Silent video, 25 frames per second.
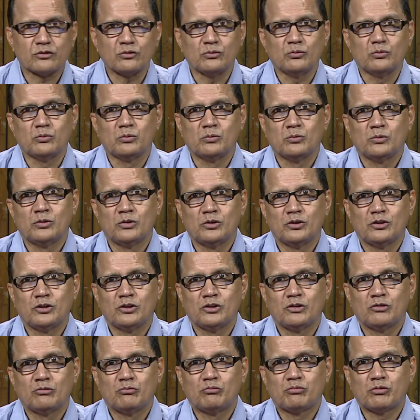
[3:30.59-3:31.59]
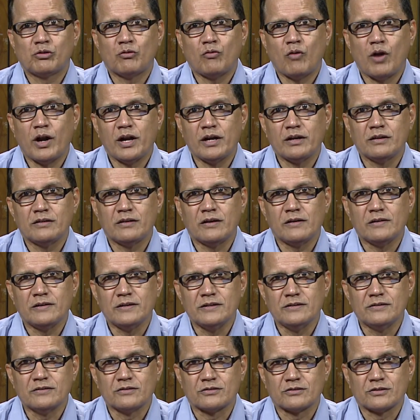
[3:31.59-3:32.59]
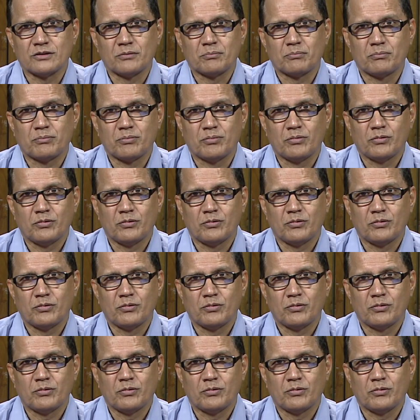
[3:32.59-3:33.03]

to provide the leadership,